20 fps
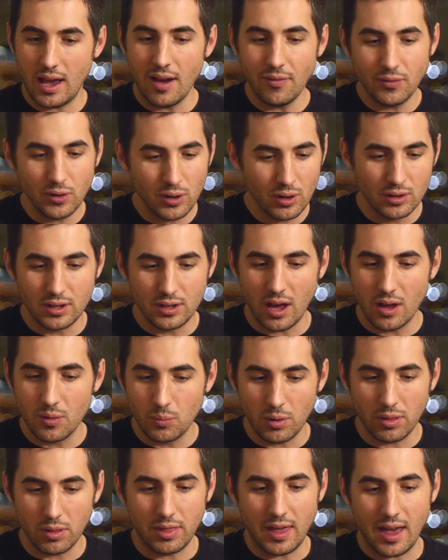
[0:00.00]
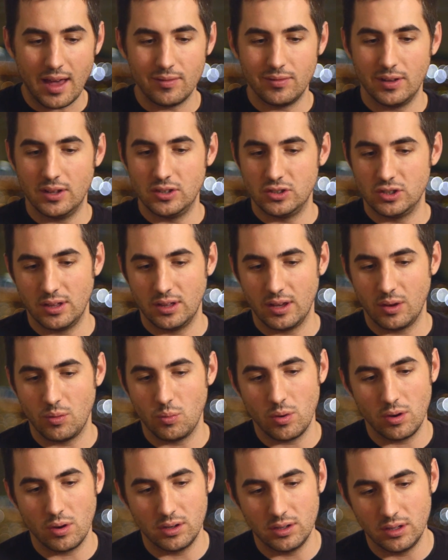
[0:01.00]
after you're done with that venture, like
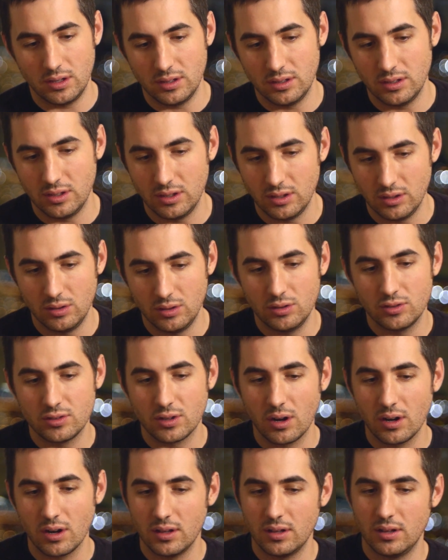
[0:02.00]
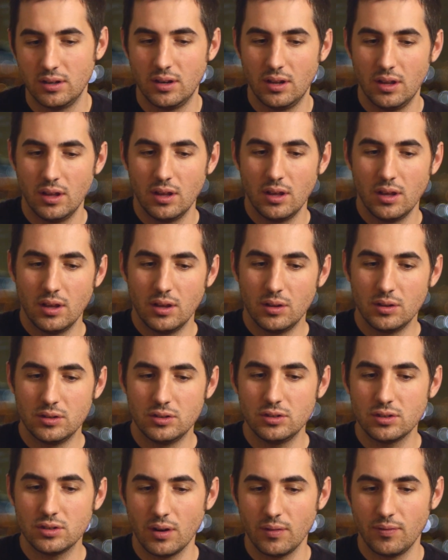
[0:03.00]
did you start
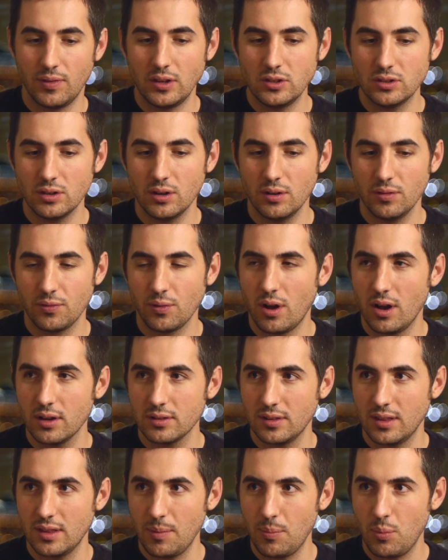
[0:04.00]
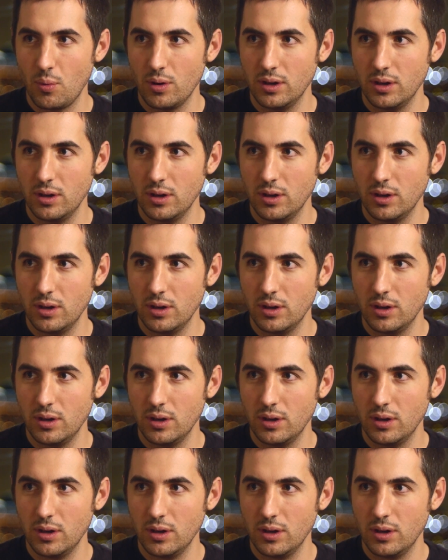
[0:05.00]
Venture Frogs at that